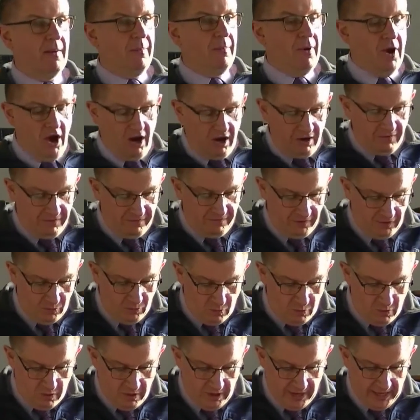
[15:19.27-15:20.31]
a
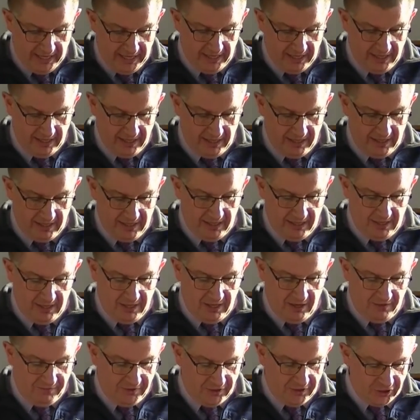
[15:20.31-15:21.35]
powerful warning
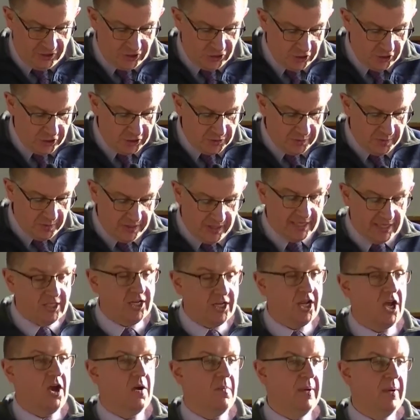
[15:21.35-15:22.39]
of the judgment that's
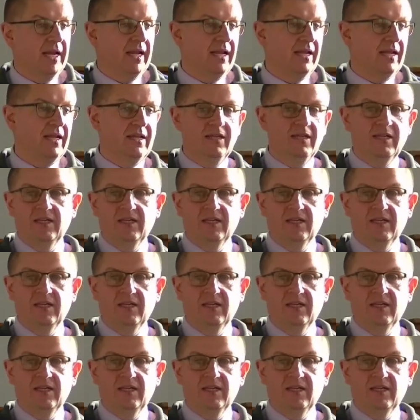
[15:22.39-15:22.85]
coming